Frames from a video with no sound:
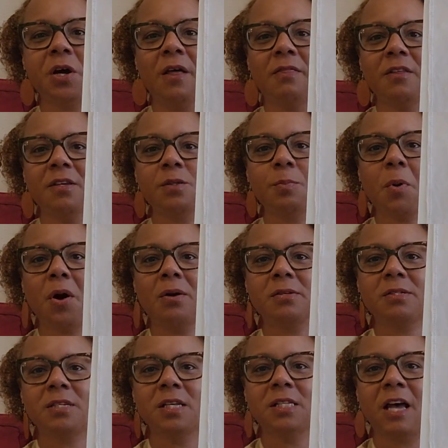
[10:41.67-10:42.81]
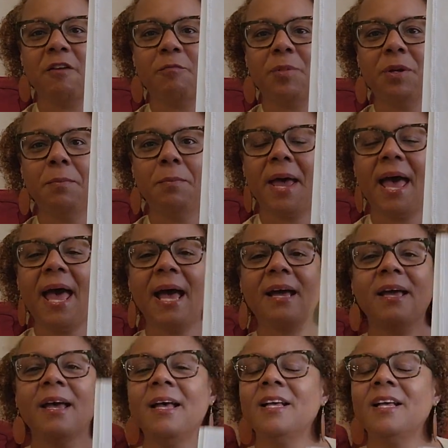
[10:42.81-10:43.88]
on this part since I've been back.